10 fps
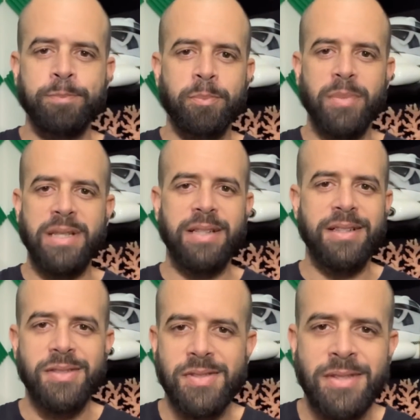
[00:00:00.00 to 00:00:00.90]

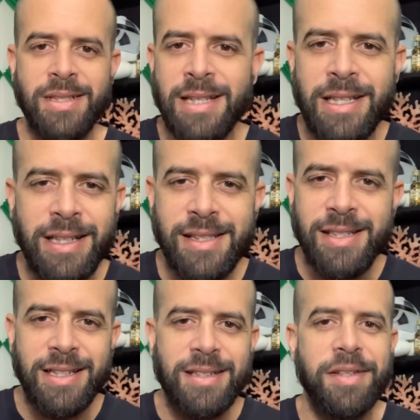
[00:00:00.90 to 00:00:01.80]
Because that's
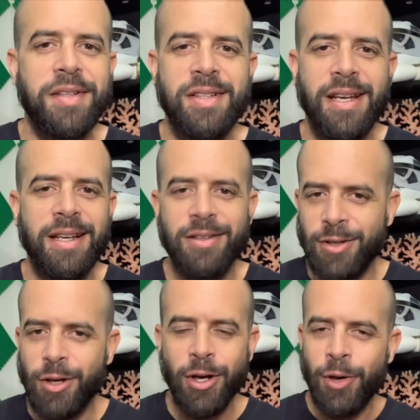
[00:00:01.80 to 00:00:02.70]
gonna dictate
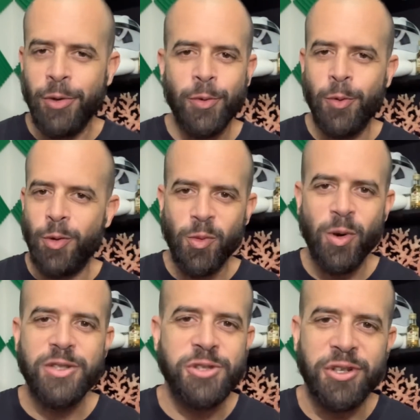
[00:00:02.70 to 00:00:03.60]
on
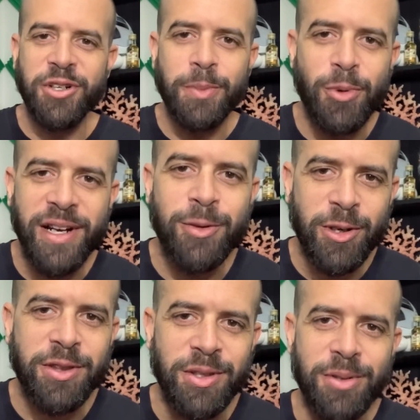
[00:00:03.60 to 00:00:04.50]
what you're gonna bring
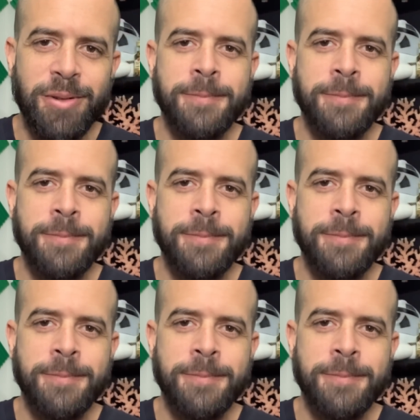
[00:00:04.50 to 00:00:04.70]
with you.